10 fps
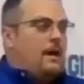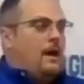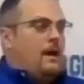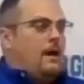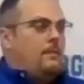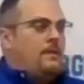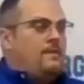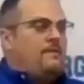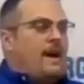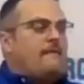
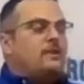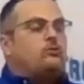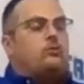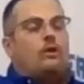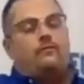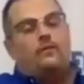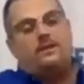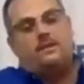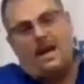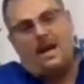If I have a
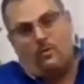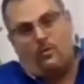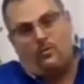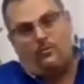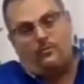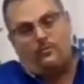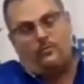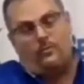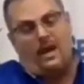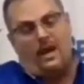12-foot table
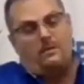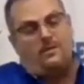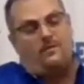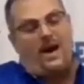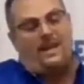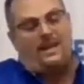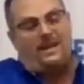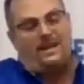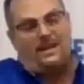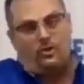and I'm dividing
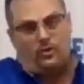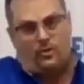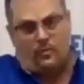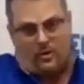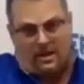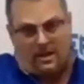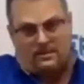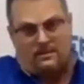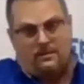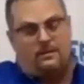it into
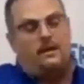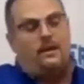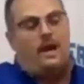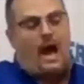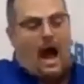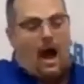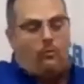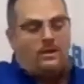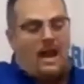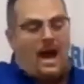threes, I
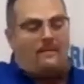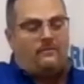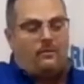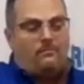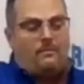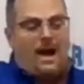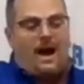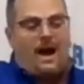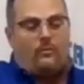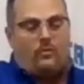would like for
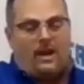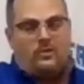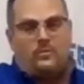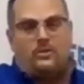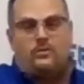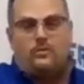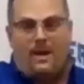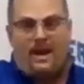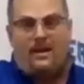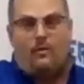my arrangement to
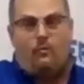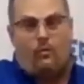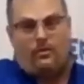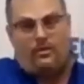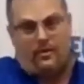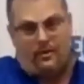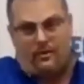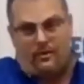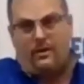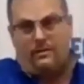make up
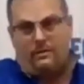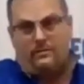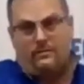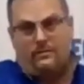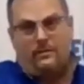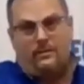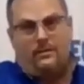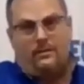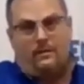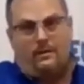1/3
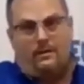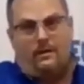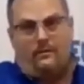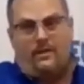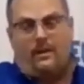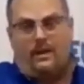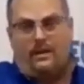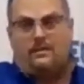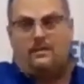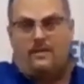of the
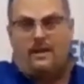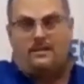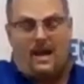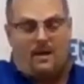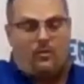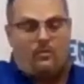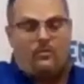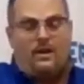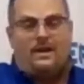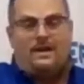length of that table.
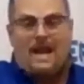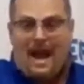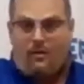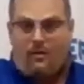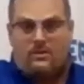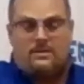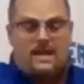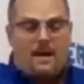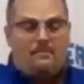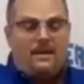Now, does
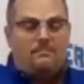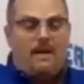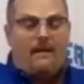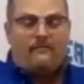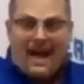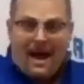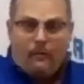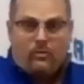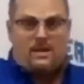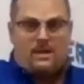that mean my
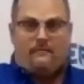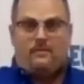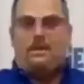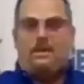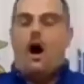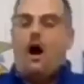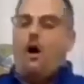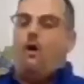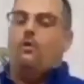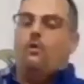flowers have to be
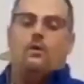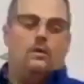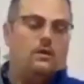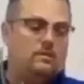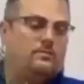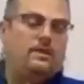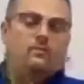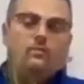all to be